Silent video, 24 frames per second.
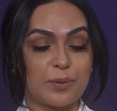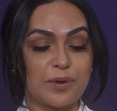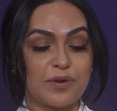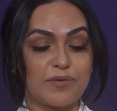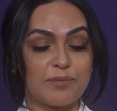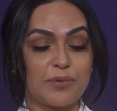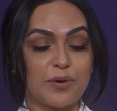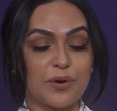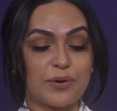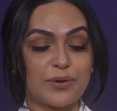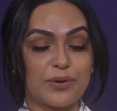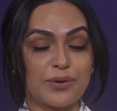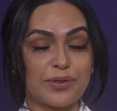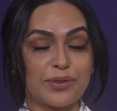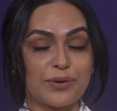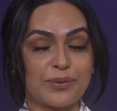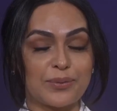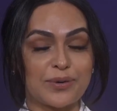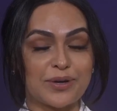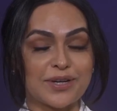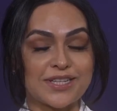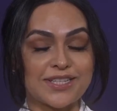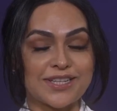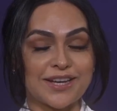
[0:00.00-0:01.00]
We borrowed the
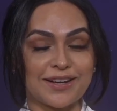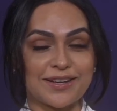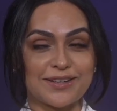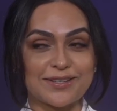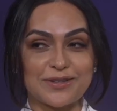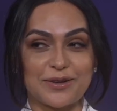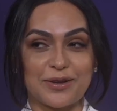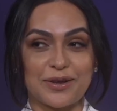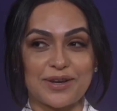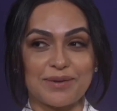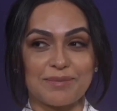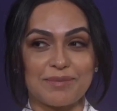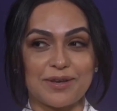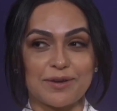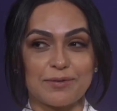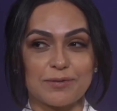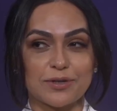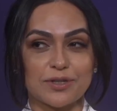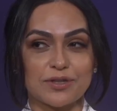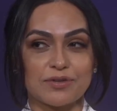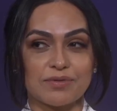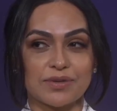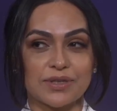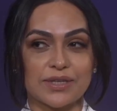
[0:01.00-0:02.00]
word taxonomy,
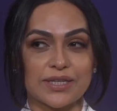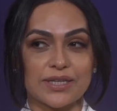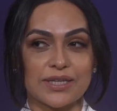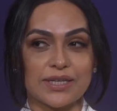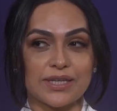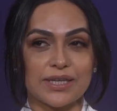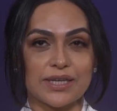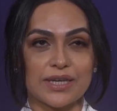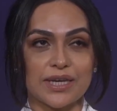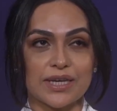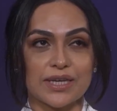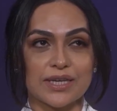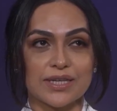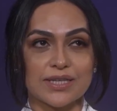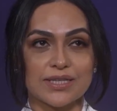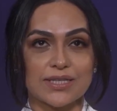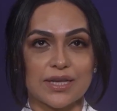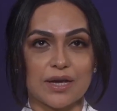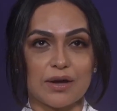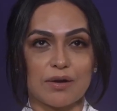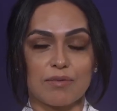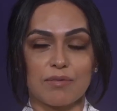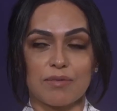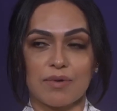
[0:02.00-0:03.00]
which really
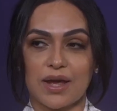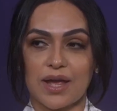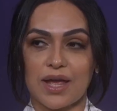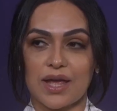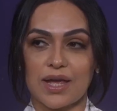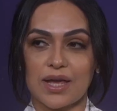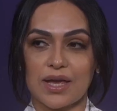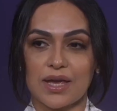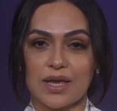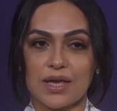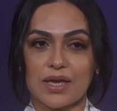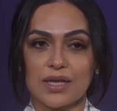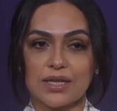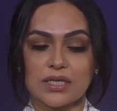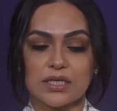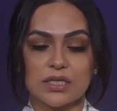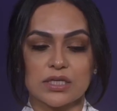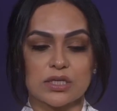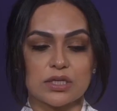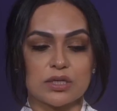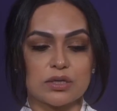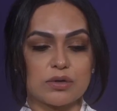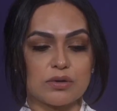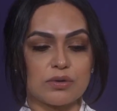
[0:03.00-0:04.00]
is a way
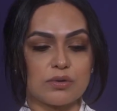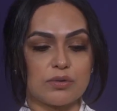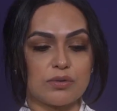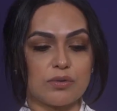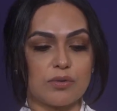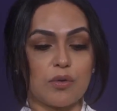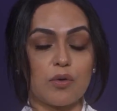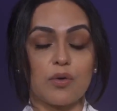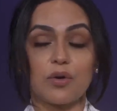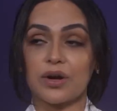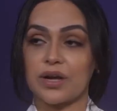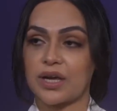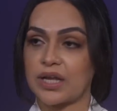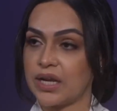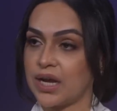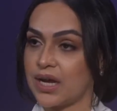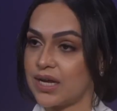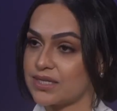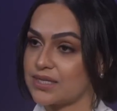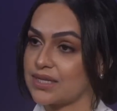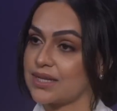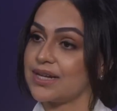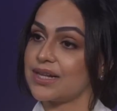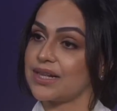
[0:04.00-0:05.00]
to
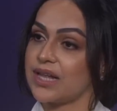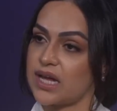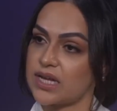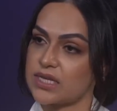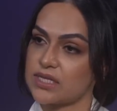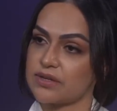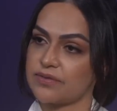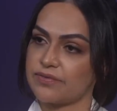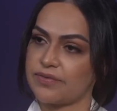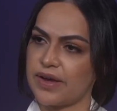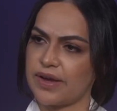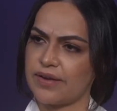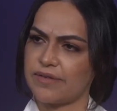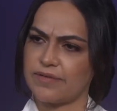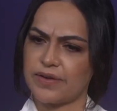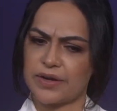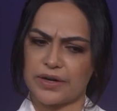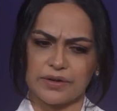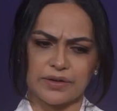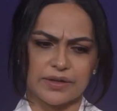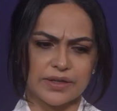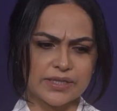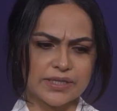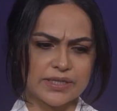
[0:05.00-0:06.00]
organize and classify
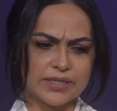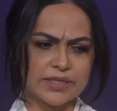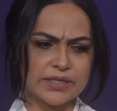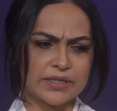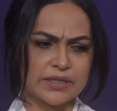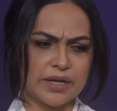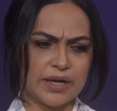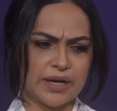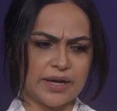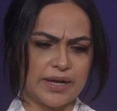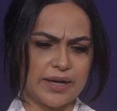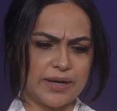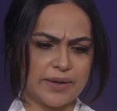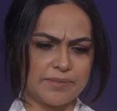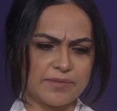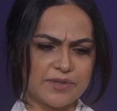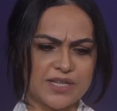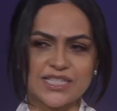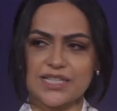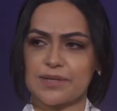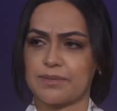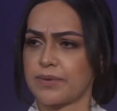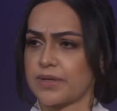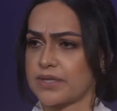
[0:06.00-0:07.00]
various
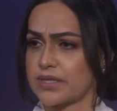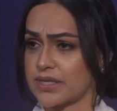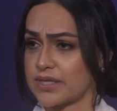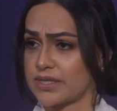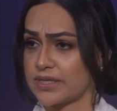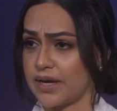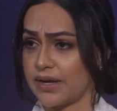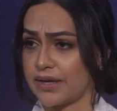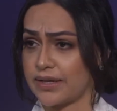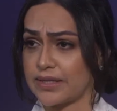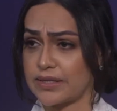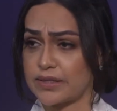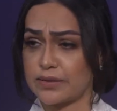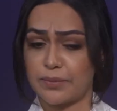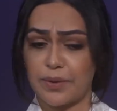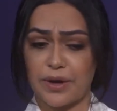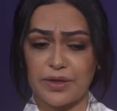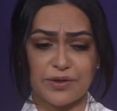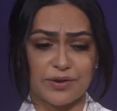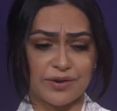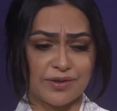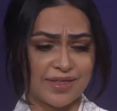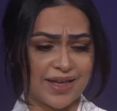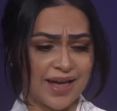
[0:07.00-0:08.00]
disciplines of science,
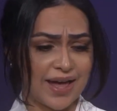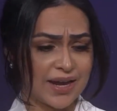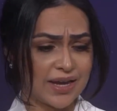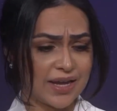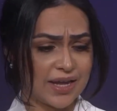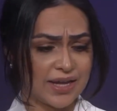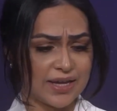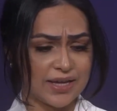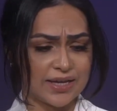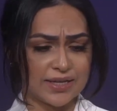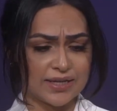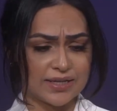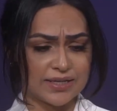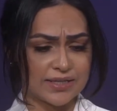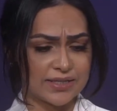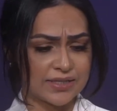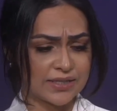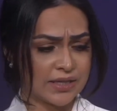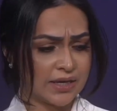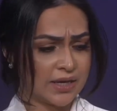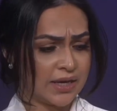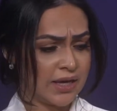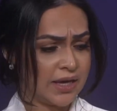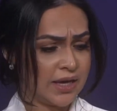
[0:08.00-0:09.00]
whether that
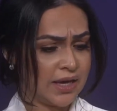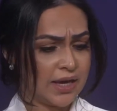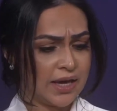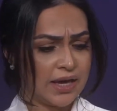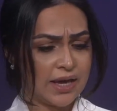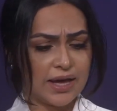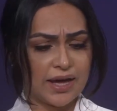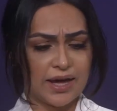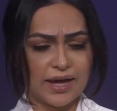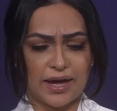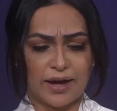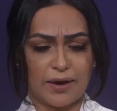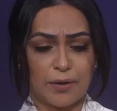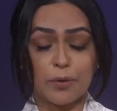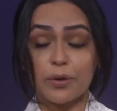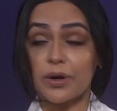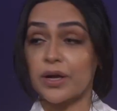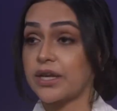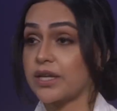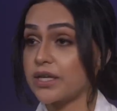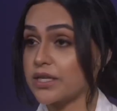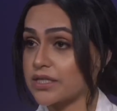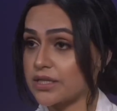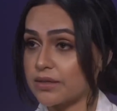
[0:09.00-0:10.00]
is
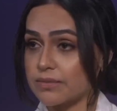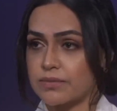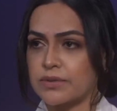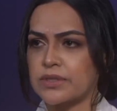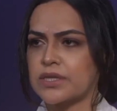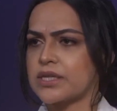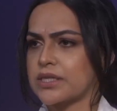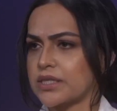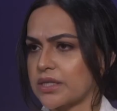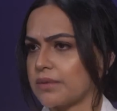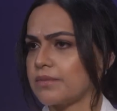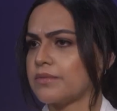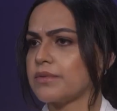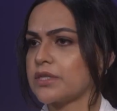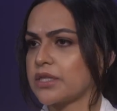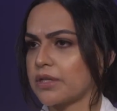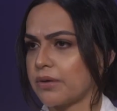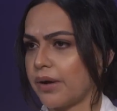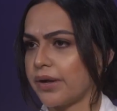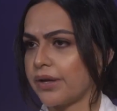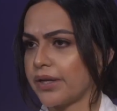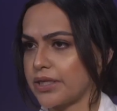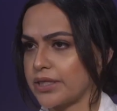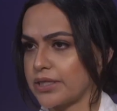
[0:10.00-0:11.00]
organisms, systems,
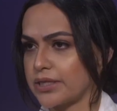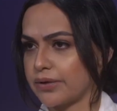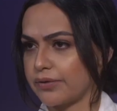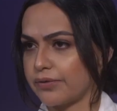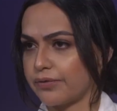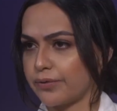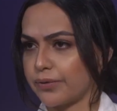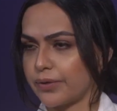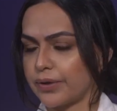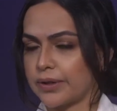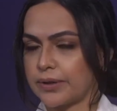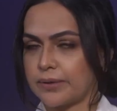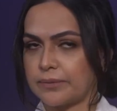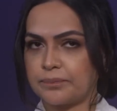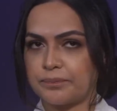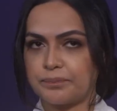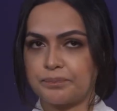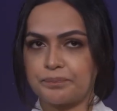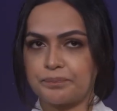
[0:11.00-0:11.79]
so on and so forth.